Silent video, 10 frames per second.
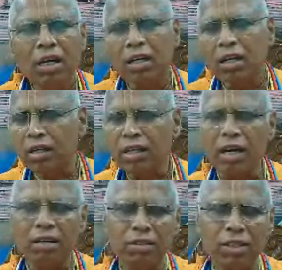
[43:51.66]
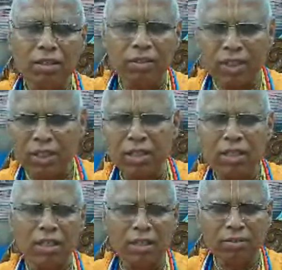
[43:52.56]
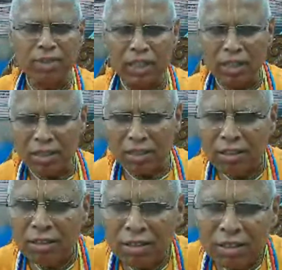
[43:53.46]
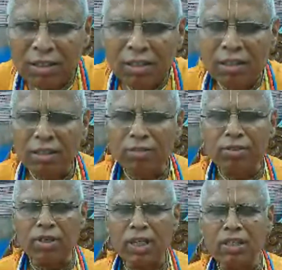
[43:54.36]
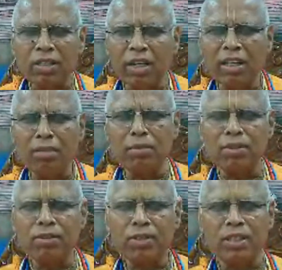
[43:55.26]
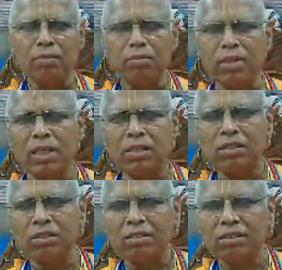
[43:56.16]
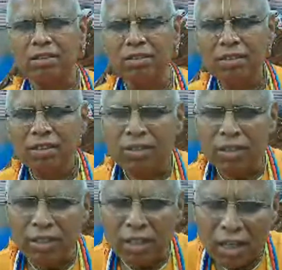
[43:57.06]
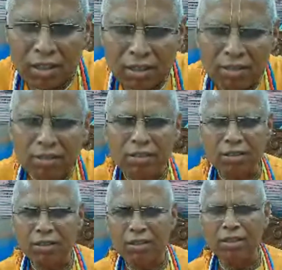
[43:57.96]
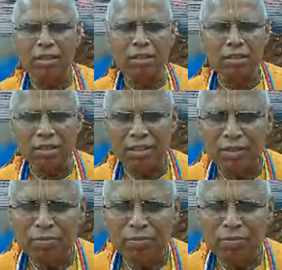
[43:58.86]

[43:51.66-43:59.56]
Now the turn of the forest animals, or the birds, the tigers, the deer.